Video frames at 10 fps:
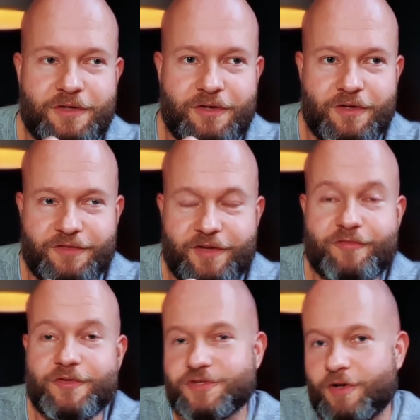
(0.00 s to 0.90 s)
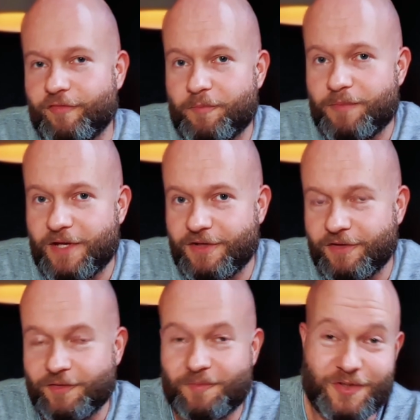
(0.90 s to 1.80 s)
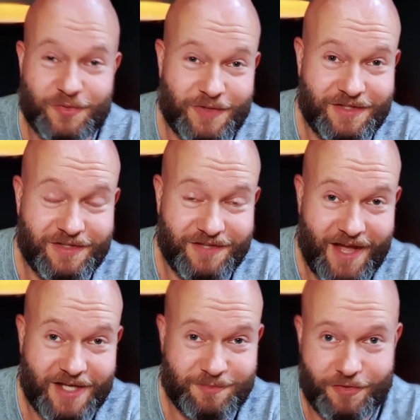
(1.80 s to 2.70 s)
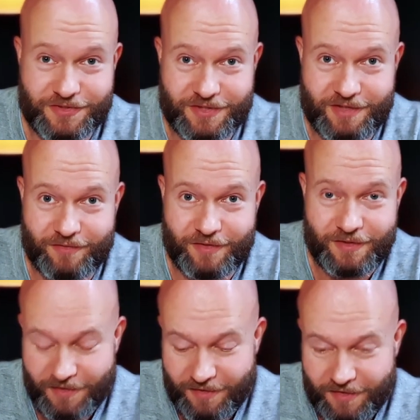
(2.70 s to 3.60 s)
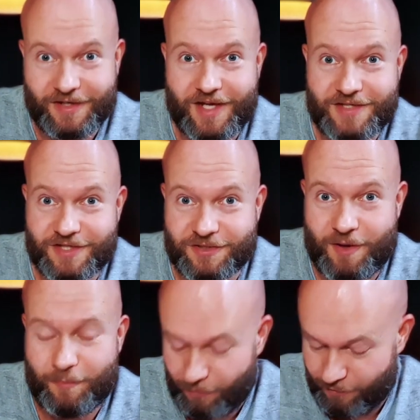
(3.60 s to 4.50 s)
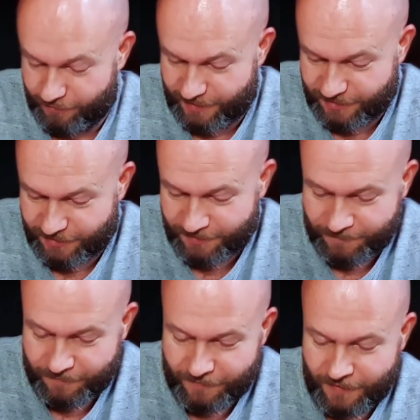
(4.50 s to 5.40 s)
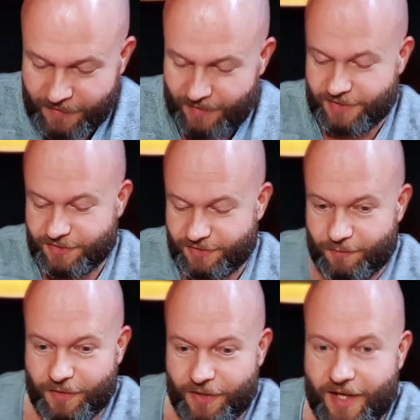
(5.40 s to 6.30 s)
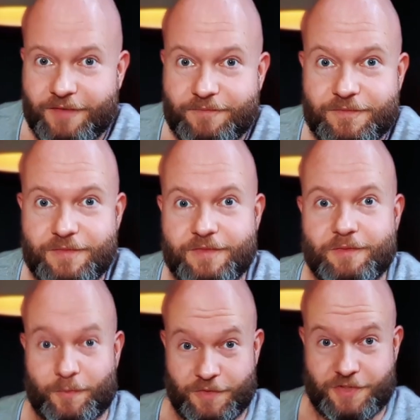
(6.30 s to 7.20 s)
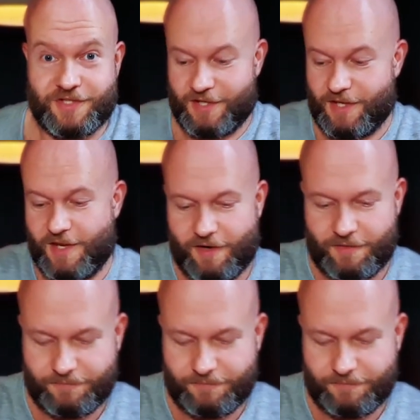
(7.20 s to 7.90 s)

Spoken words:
a difference of opinion between the experts even. A nice example on this is what we're seeing here.